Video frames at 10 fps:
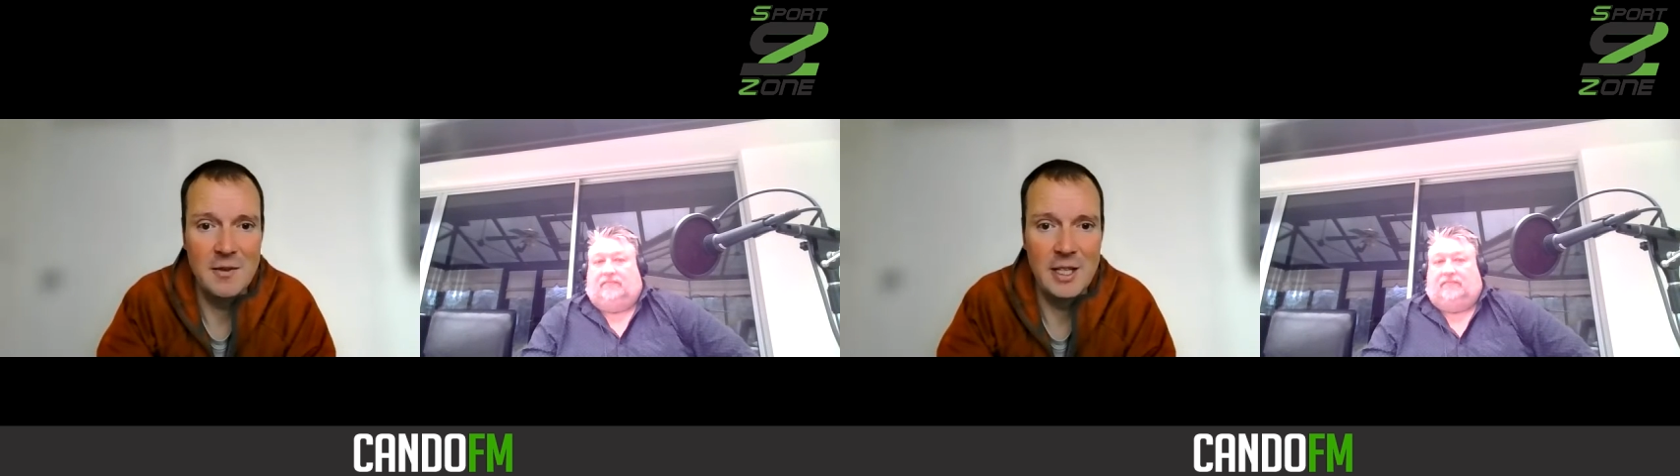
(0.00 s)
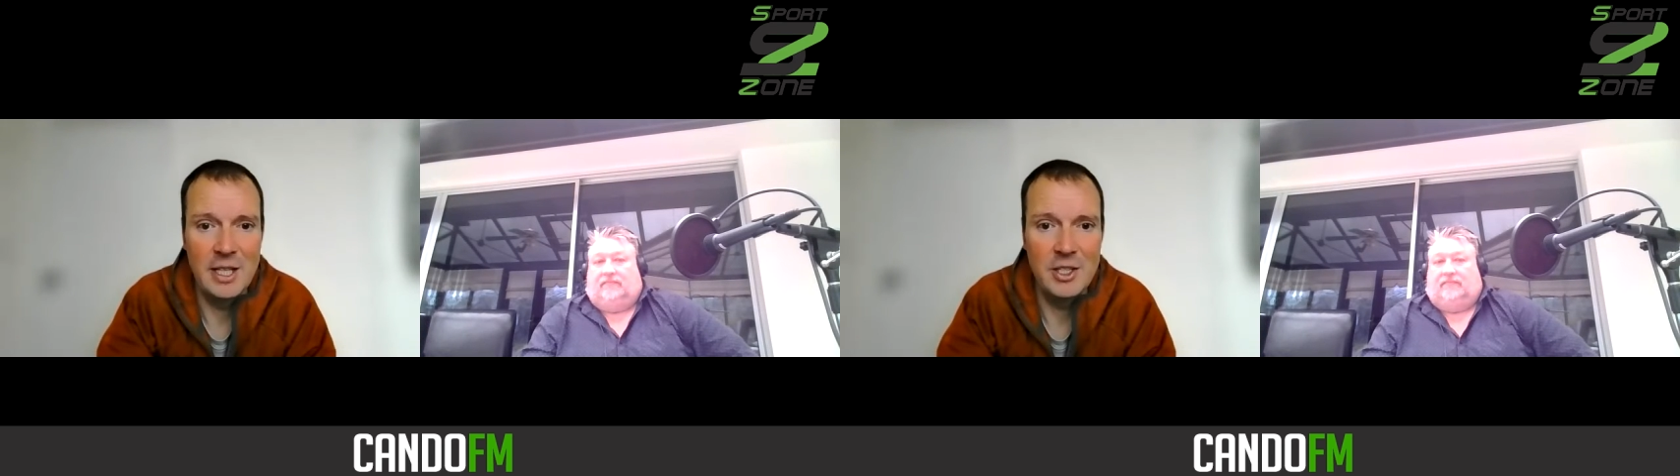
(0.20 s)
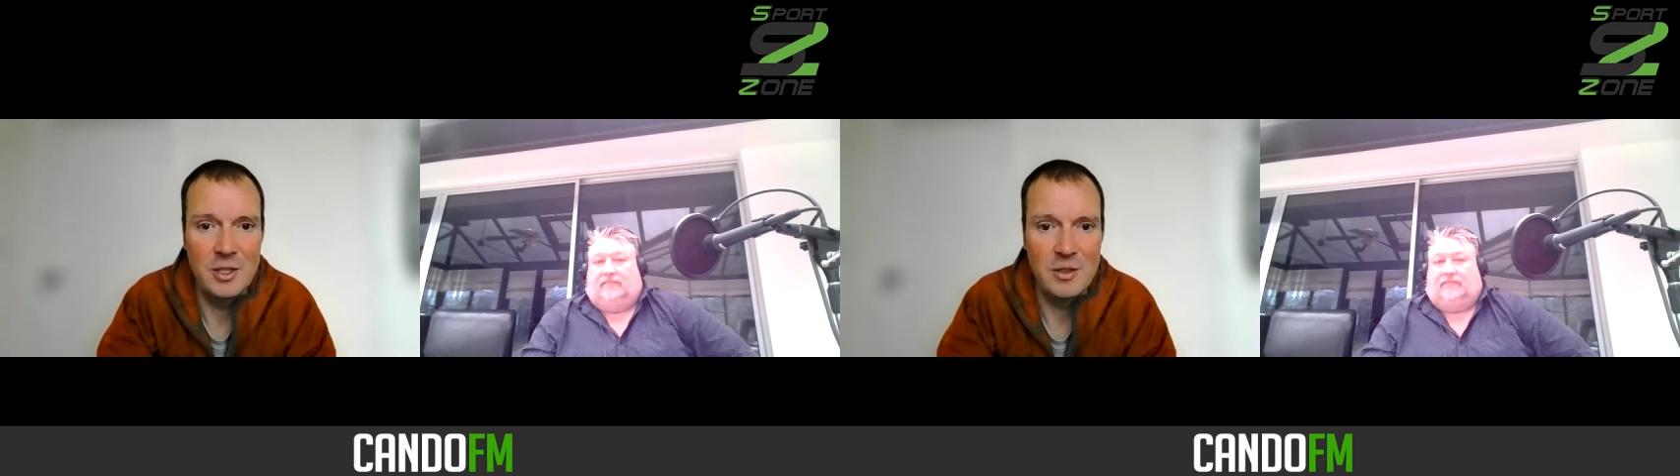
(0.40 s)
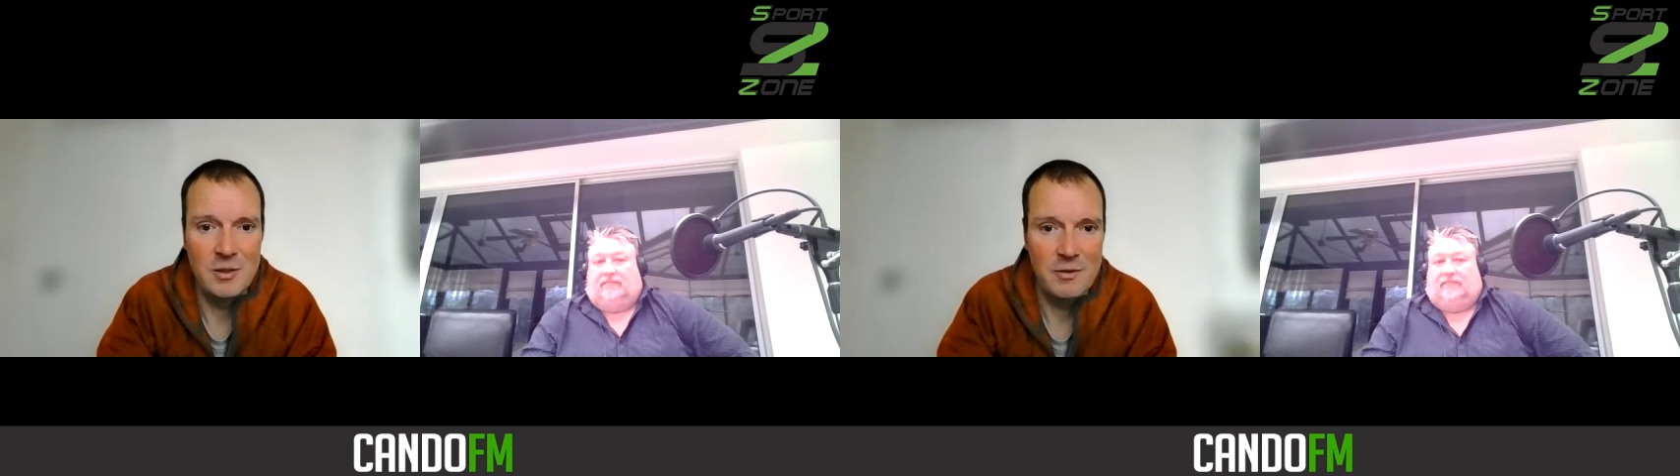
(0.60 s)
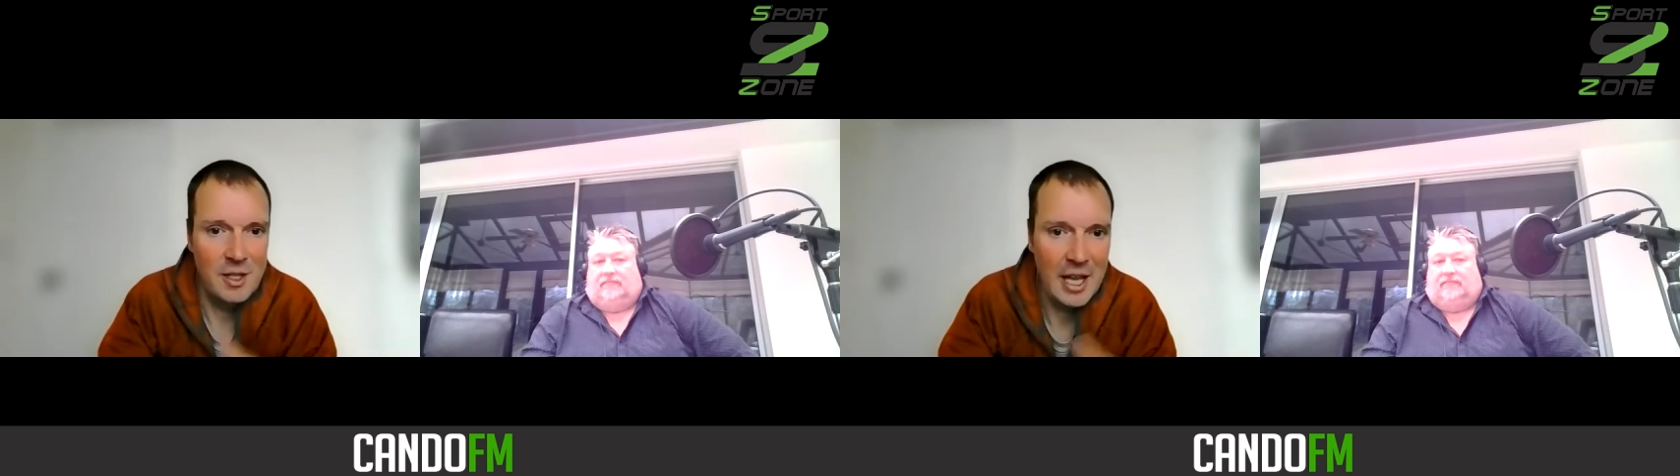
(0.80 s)
village
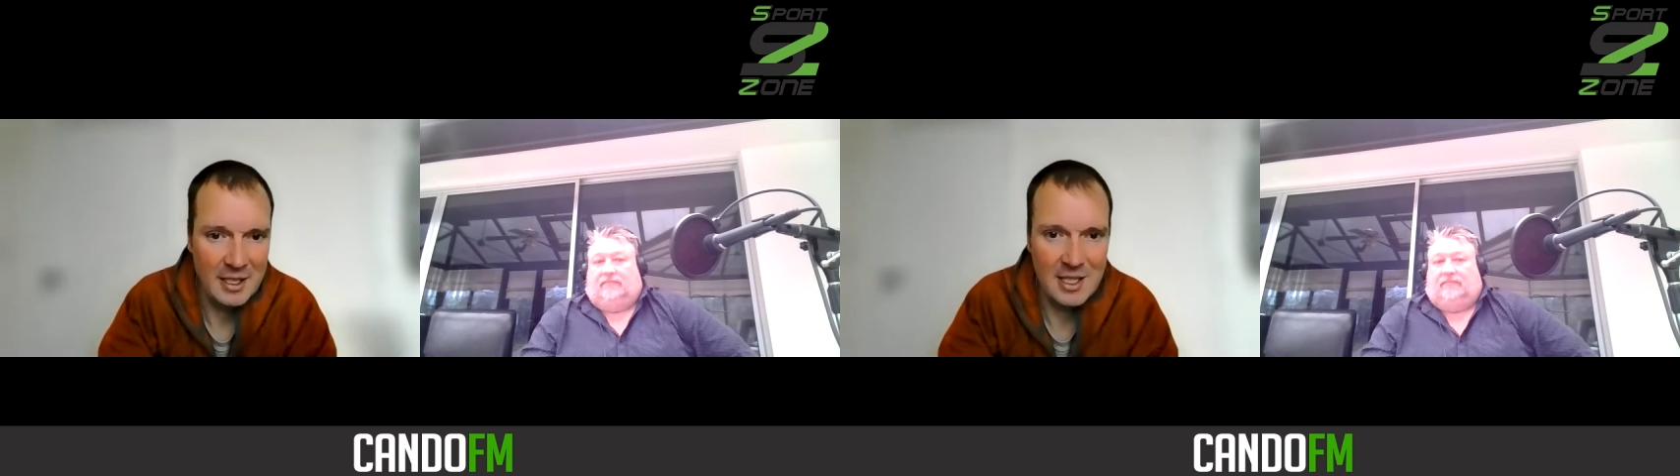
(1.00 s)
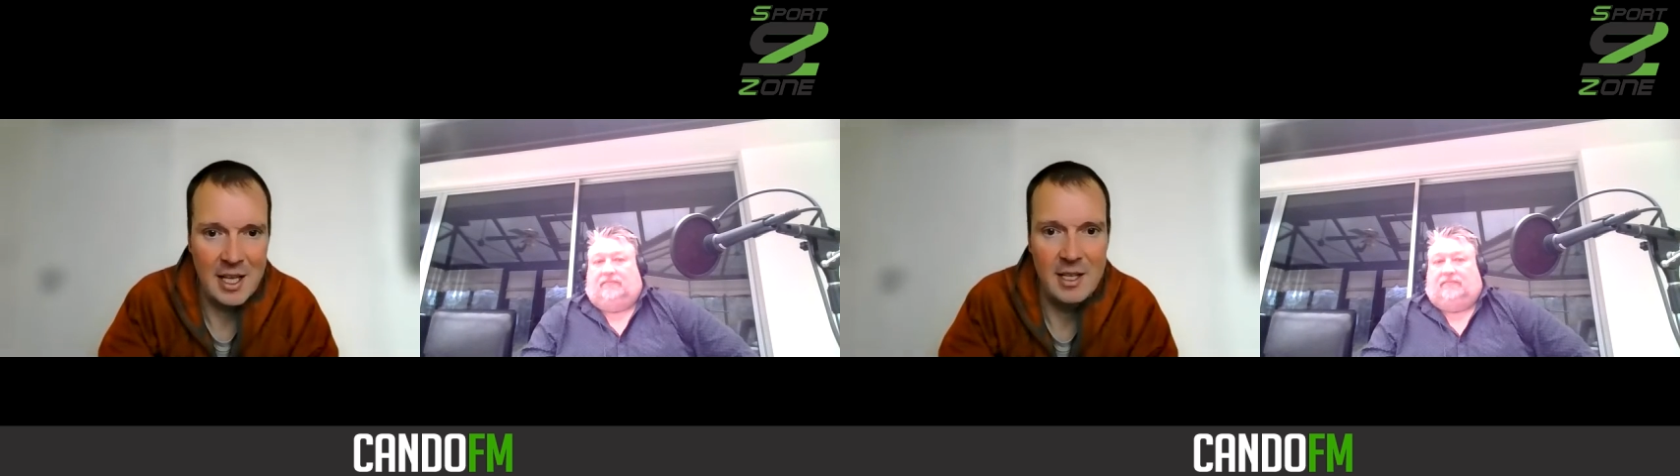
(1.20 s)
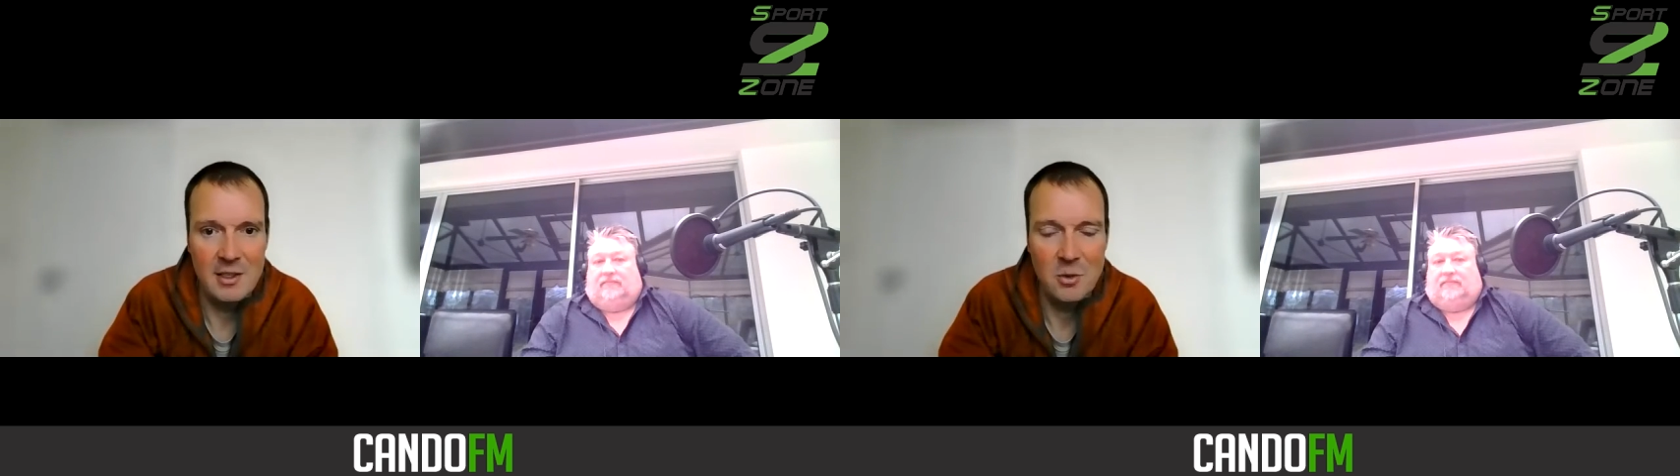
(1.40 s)
the next day.